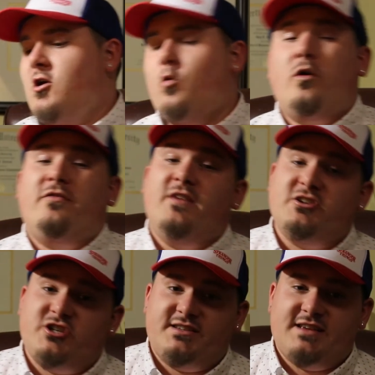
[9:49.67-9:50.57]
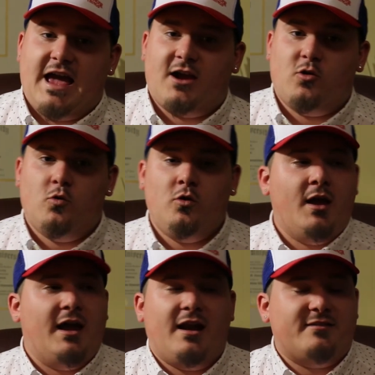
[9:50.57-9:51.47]
with fishing tackle.
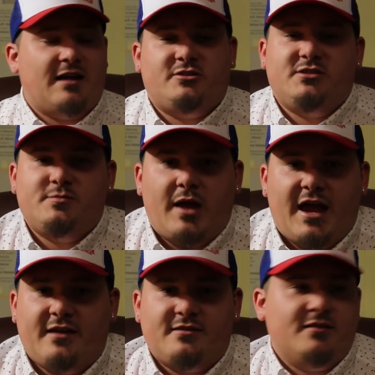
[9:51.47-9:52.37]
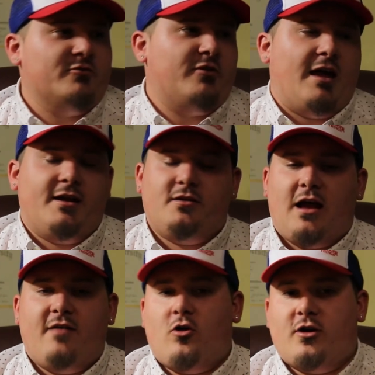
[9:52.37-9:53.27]
And it's not just bass. There's like,
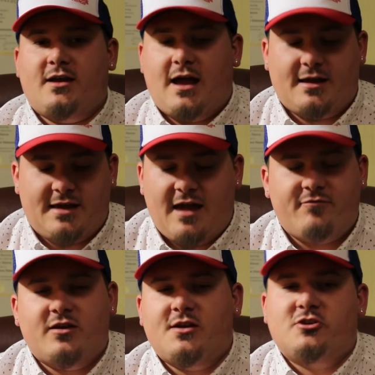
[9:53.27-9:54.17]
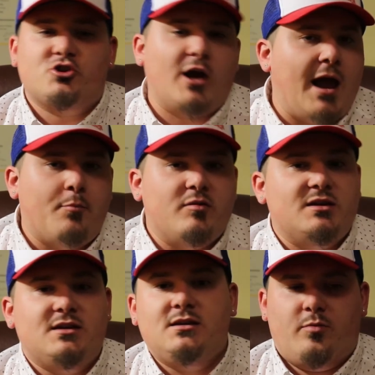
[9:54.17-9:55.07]
I've already got catfish,
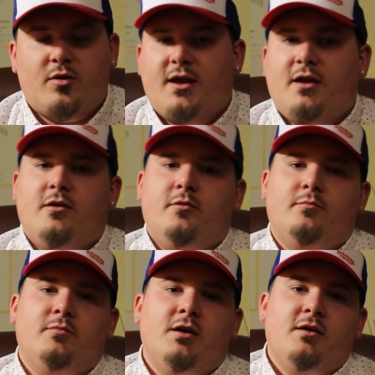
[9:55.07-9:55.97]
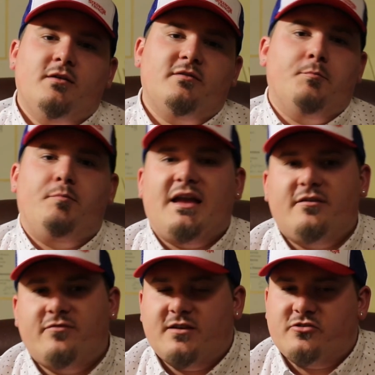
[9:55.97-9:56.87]
crappie, brim, some
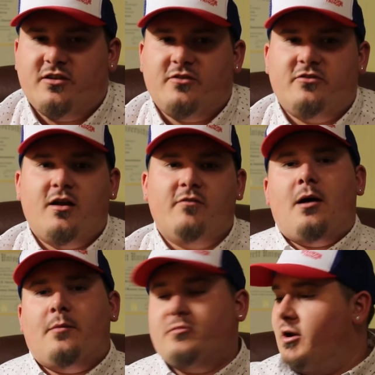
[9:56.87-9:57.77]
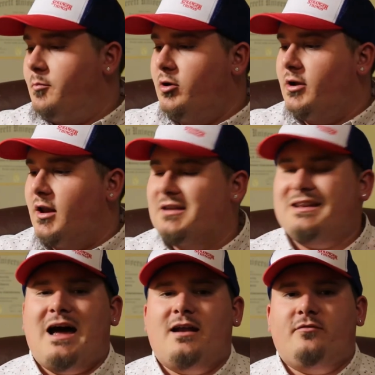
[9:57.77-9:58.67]
bait fishing stuff. I'm gonna put a
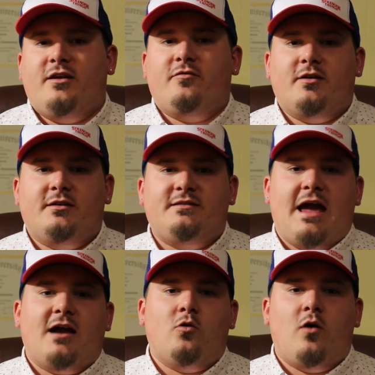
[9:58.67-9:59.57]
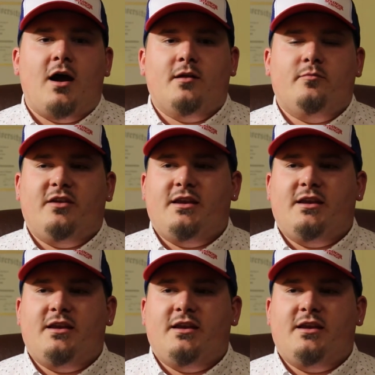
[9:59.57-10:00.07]
lot of different tackle items in